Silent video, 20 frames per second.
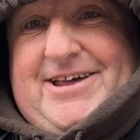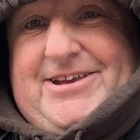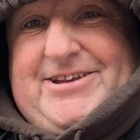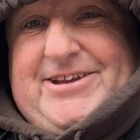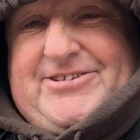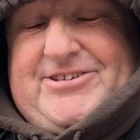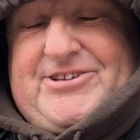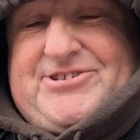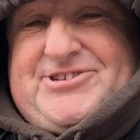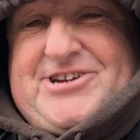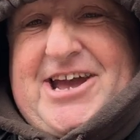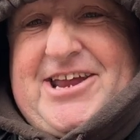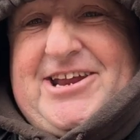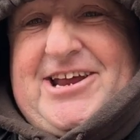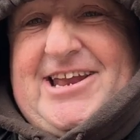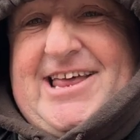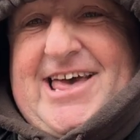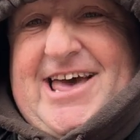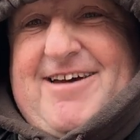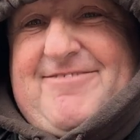There's a
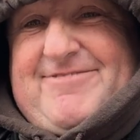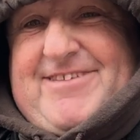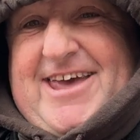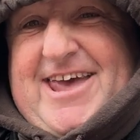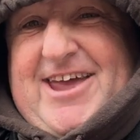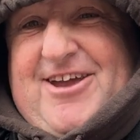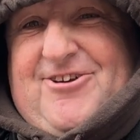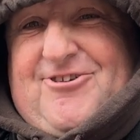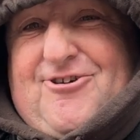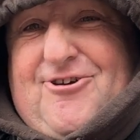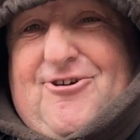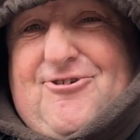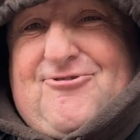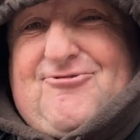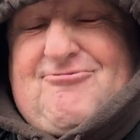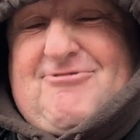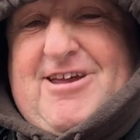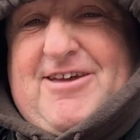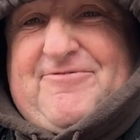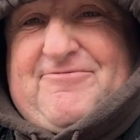channel out there
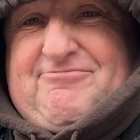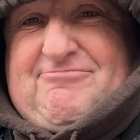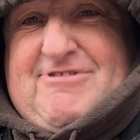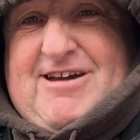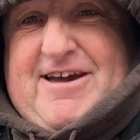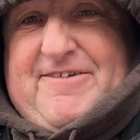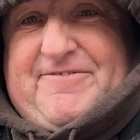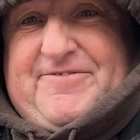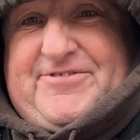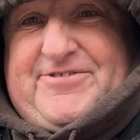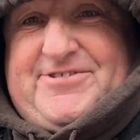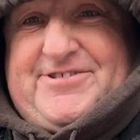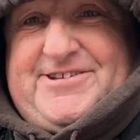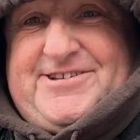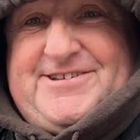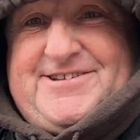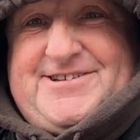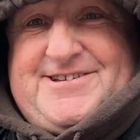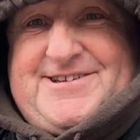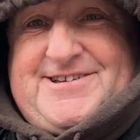called Riff Raffs.
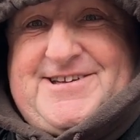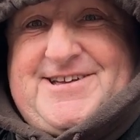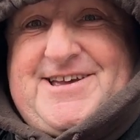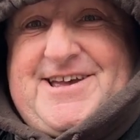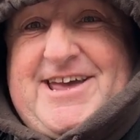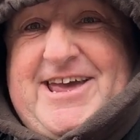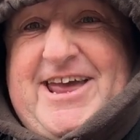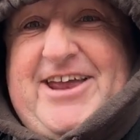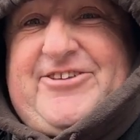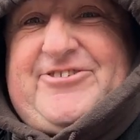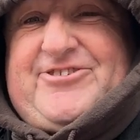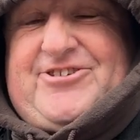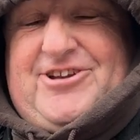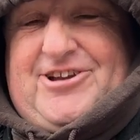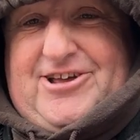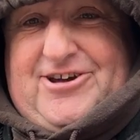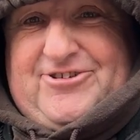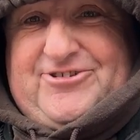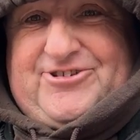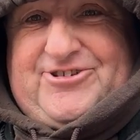It's
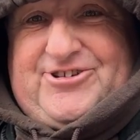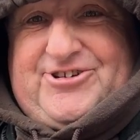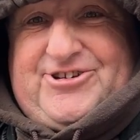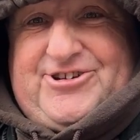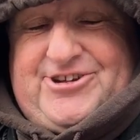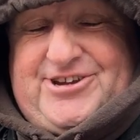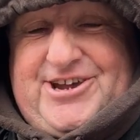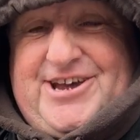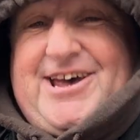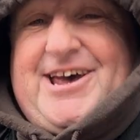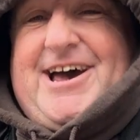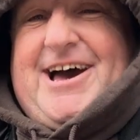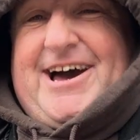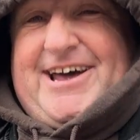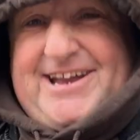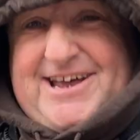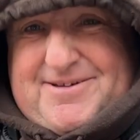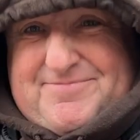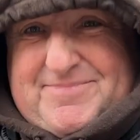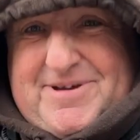Lush.
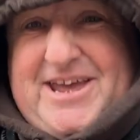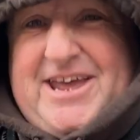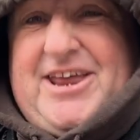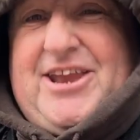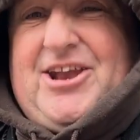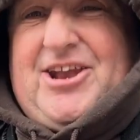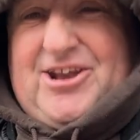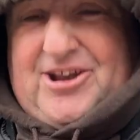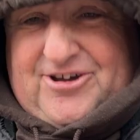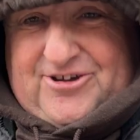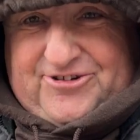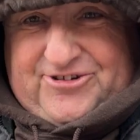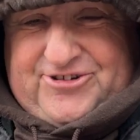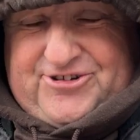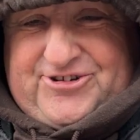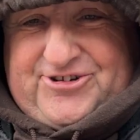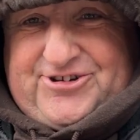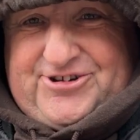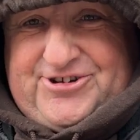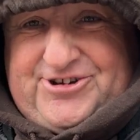And I mean
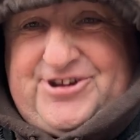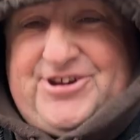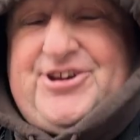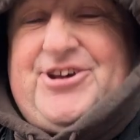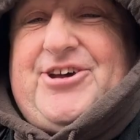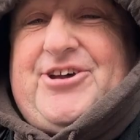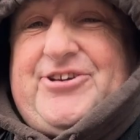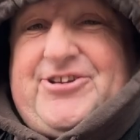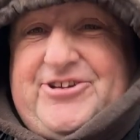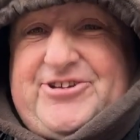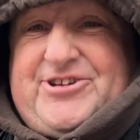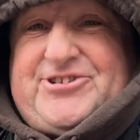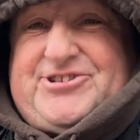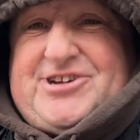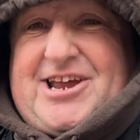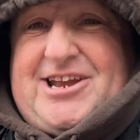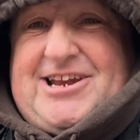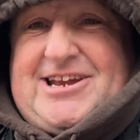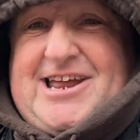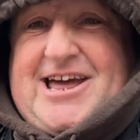Lush. There's a
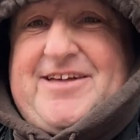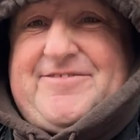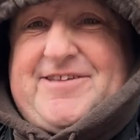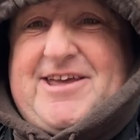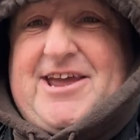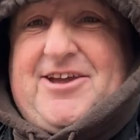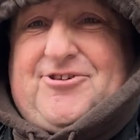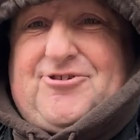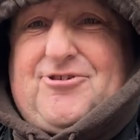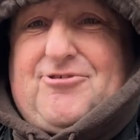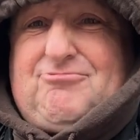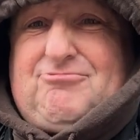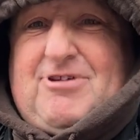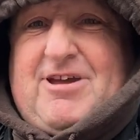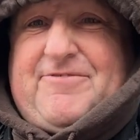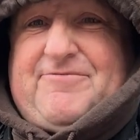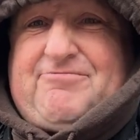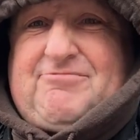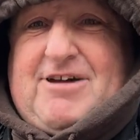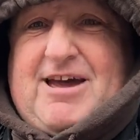channel out there called
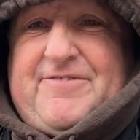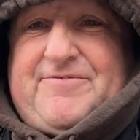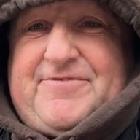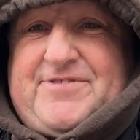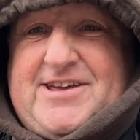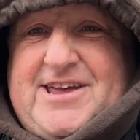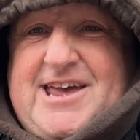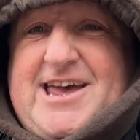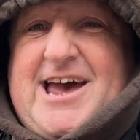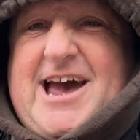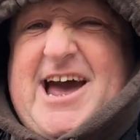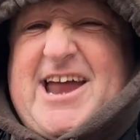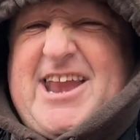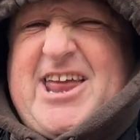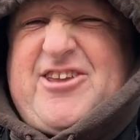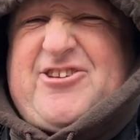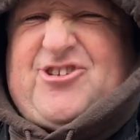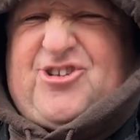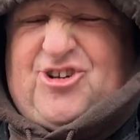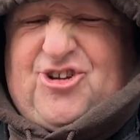Riff Raff. And
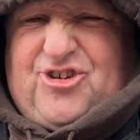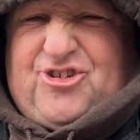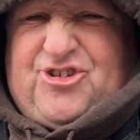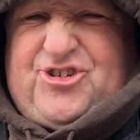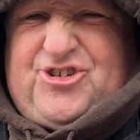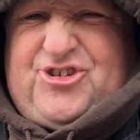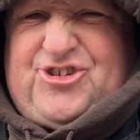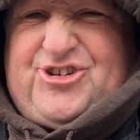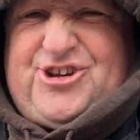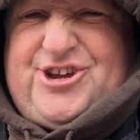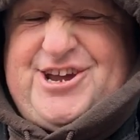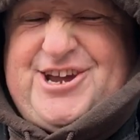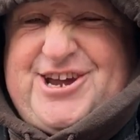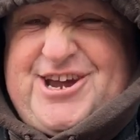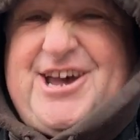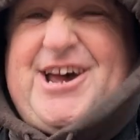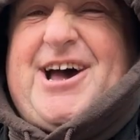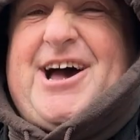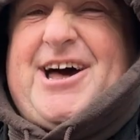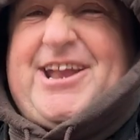it's Lush.
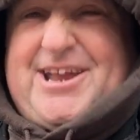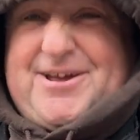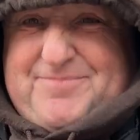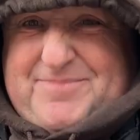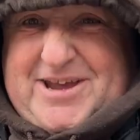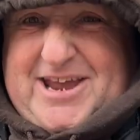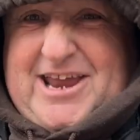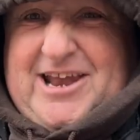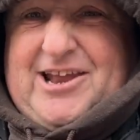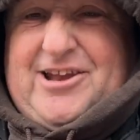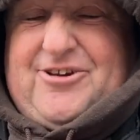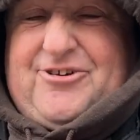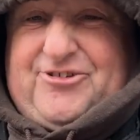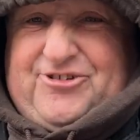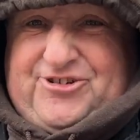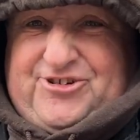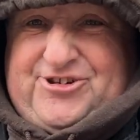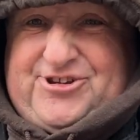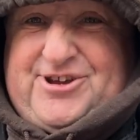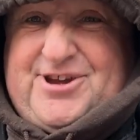And I mean
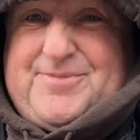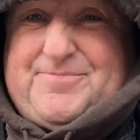Lush.